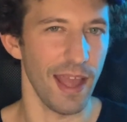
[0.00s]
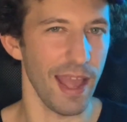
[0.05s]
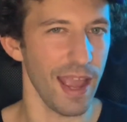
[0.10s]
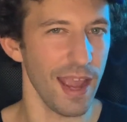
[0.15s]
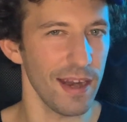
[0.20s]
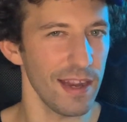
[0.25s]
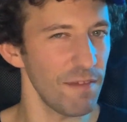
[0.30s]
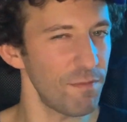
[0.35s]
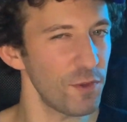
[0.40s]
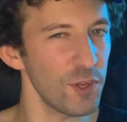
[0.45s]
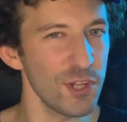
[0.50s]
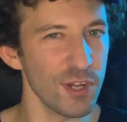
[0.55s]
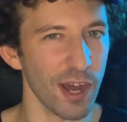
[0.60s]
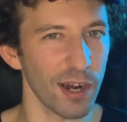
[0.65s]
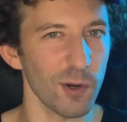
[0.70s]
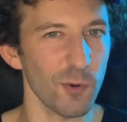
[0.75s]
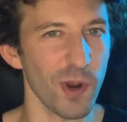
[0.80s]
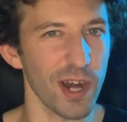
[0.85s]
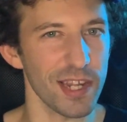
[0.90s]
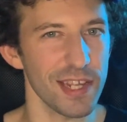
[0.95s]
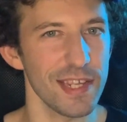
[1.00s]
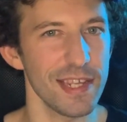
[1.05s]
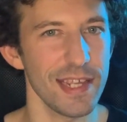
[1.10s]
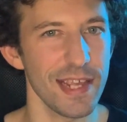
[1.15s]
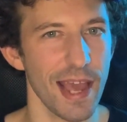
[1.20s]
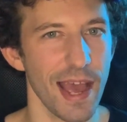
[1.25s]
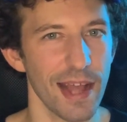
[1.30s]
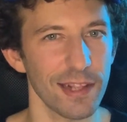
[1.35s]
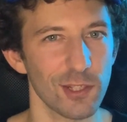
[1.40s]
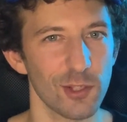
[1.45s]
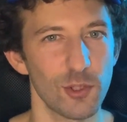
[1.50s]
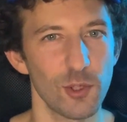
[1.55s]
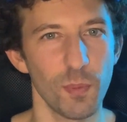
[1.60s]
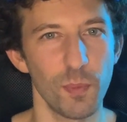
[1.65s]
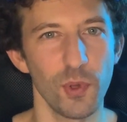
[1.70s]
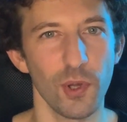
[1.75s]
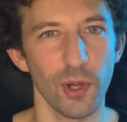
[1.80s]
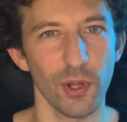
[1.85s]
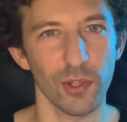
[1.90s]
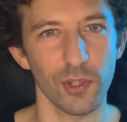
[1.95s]
And if you're not ready yet to
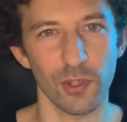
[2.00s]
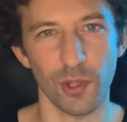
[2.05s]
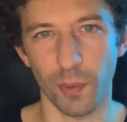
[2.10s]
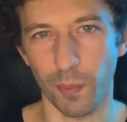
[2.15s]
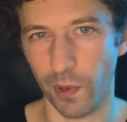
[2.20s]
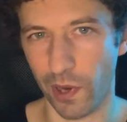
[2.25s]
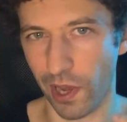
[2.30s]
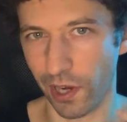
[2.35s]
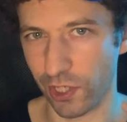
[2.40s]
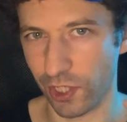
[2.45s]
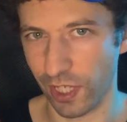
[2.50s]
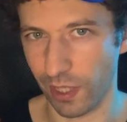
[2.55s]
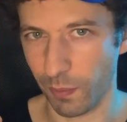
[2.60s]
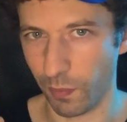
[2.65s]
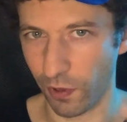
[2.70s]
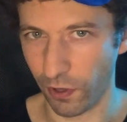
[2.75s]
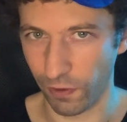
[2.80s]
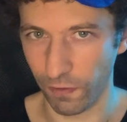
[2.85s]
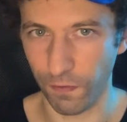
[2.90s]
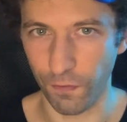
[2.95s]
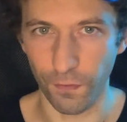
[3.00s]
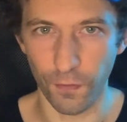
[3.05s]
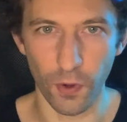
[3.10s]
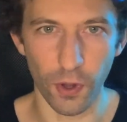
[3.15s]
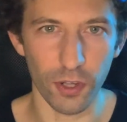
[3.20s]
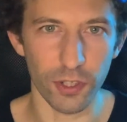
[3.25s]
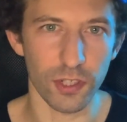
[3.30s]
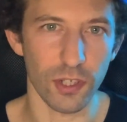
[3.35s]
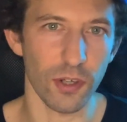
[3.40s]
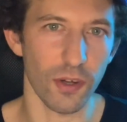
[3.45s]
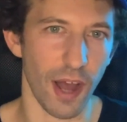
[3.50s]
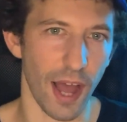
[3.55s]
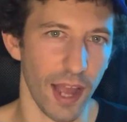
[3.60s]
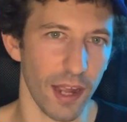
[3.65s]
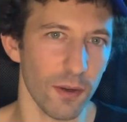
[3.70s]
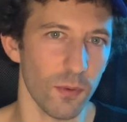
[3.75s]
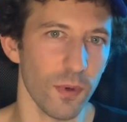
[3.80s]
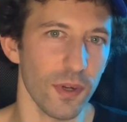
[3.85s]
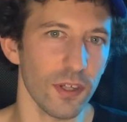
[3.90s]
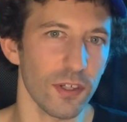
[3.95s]
build your blockchain portfolio,
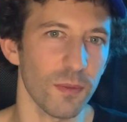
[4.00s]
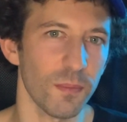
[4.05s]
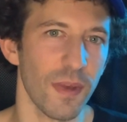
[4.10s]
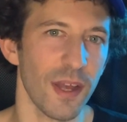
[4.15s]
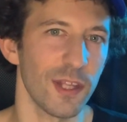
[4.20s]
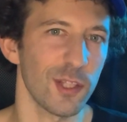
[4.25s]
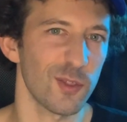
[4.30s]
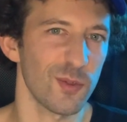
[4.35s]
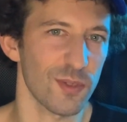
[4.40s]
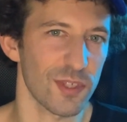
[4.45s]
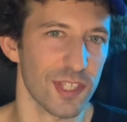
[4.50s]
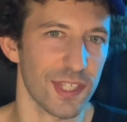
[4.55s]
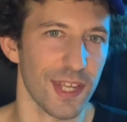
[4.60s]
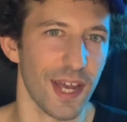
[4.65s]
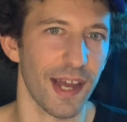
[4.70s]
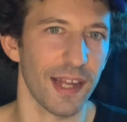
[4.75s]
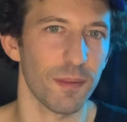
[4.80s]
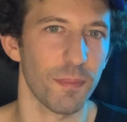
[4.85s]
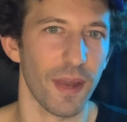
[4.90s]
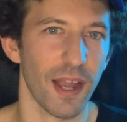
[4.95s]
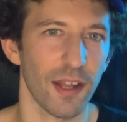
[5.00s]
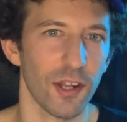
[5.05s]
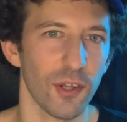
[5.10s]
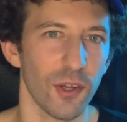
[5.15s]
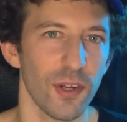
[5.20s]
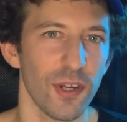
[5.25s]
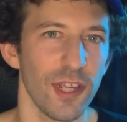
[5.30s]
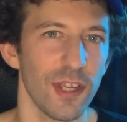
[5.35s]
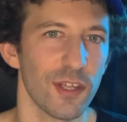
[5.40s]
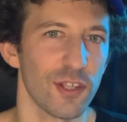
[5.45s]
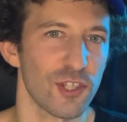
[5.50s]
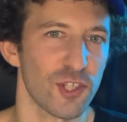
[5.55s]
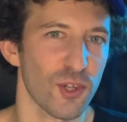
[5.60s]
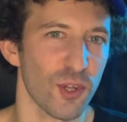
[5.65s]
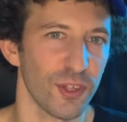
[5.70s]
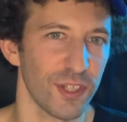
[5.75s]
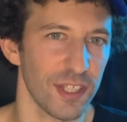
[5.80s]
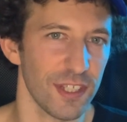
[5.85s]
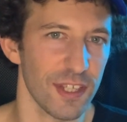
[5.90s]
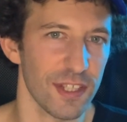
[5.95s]
I recommend to start by learning
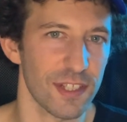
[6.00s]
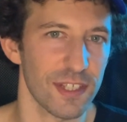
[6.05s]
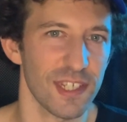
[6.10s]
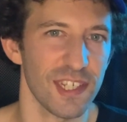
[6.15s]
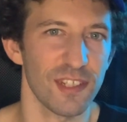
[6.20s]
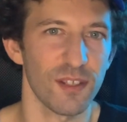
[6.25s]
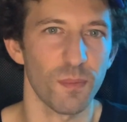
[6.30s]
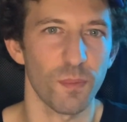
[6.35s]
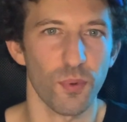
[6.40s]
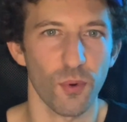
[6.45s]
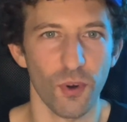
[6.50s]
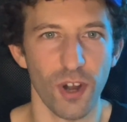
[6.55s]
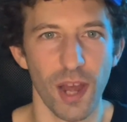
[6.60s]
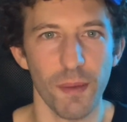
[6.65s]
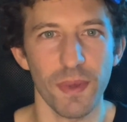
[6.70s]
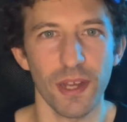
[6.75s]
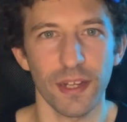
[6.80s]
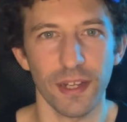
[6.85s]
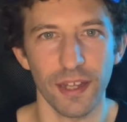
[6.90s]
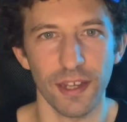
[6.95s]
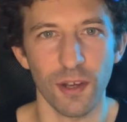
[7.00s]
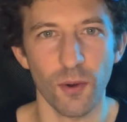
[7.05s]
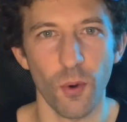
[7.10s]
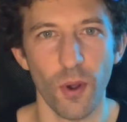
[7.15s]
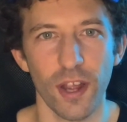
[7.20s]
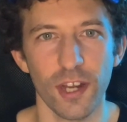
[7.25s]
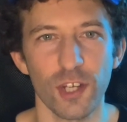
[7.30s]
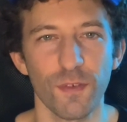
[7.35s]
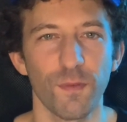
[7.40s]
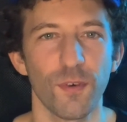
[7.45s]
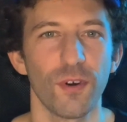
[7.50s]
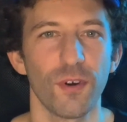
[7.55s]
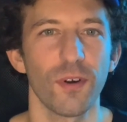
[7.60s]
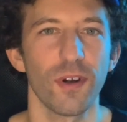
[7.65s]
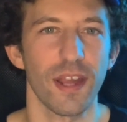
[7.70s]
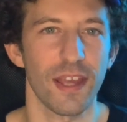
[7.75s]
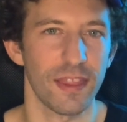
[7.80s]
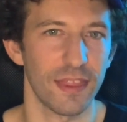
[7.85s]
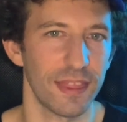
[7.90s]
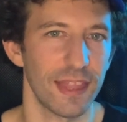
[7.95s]
Solidity, the programming language
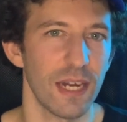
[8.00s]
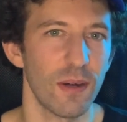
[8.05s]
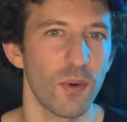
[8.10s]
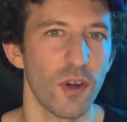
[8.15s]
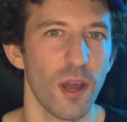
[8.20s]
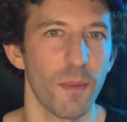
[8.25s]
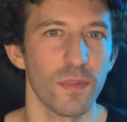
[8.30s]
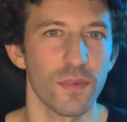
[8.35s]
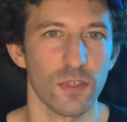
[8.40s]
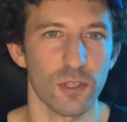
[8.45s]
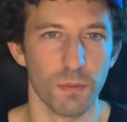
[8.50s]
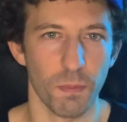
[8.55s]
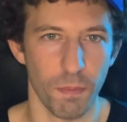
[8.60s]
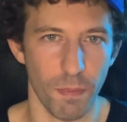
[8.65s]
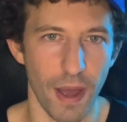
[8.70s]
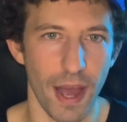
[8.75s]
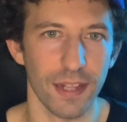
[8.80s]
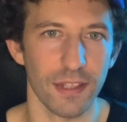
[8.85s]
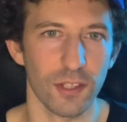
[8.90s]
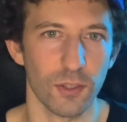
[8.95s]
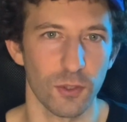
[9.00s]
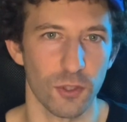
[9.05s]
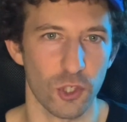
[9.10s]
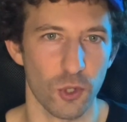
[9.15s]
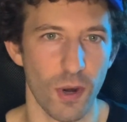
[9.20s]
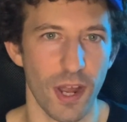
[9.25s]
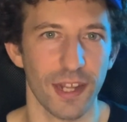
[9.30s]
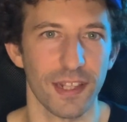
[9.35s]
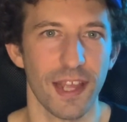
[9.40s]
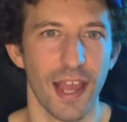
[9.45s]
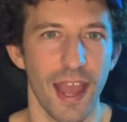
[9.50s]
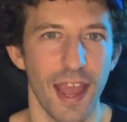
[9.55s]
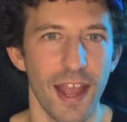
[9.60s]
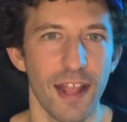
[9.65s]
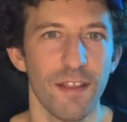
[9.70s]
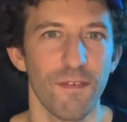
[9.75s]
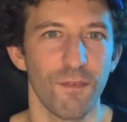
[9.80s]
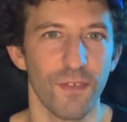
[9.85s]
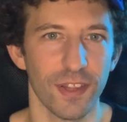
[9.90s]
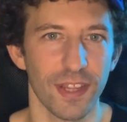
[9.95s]
for Ethereum smart contract.
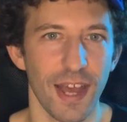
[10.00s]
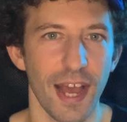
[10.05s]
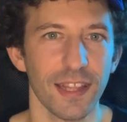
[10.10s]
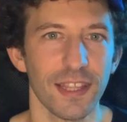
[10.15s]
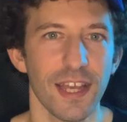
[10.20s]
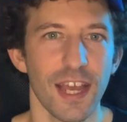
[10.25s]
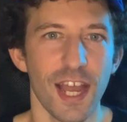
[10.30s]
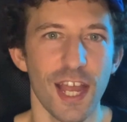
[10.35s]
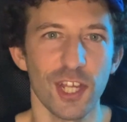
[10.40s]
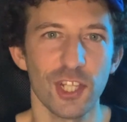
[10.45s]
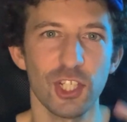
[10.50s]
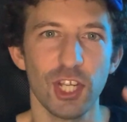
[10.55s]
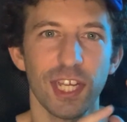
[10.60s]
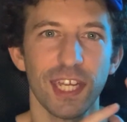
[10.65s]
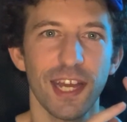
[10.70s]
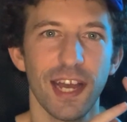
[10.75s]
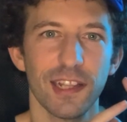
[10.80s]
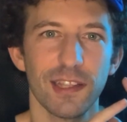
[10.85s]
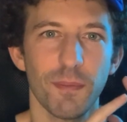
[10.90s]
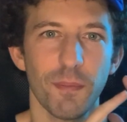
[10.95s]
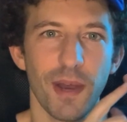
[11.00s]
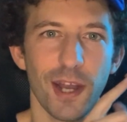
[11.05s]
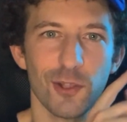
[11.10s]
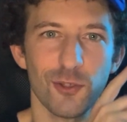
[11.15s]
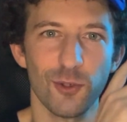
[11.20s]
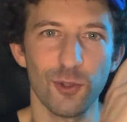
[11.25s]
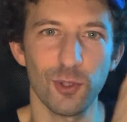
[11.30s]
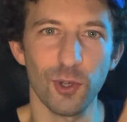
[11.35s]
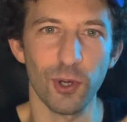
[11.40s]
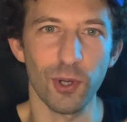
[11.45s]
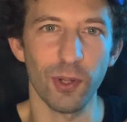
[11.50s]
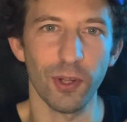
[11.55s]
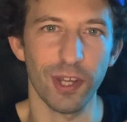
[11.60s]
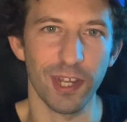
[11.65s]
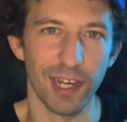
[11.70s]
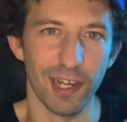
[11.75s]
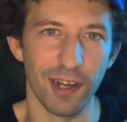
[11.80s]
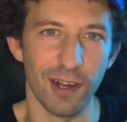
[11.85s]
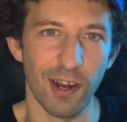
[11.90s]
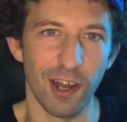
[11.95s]
And for that, check out my tutorial
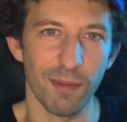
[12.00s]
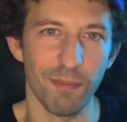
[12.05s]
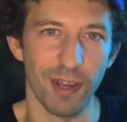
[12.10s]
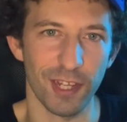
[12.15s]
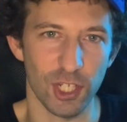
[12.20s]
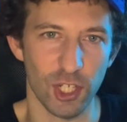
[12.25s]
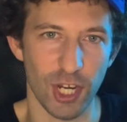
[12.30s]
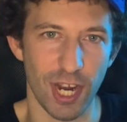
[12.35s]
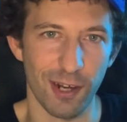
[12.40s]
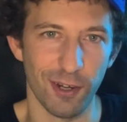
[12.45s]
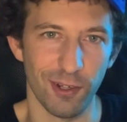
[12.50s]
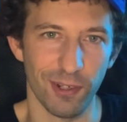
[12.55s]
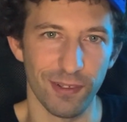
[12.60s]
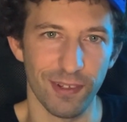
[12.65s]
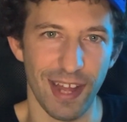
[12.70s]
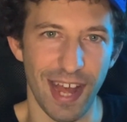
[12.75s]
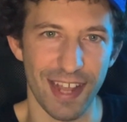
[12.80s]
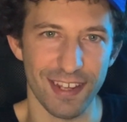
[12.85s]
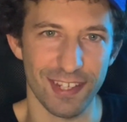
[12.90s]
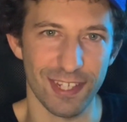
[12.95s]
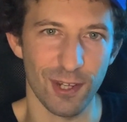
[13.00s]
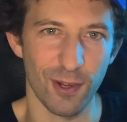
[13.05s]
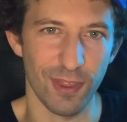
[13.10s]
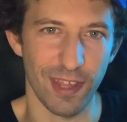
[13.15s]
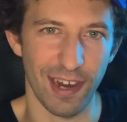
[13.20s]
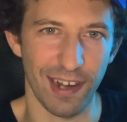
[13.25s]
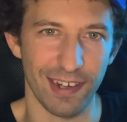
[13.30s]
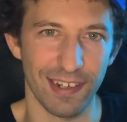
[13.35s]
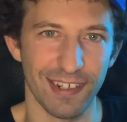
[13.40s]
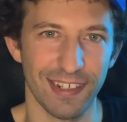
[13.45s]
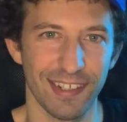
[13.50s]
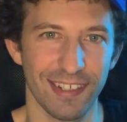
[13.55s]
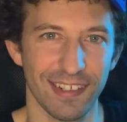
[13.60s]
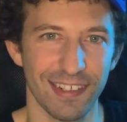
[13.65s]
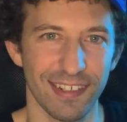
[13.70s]
here on my channel. I'll see you there.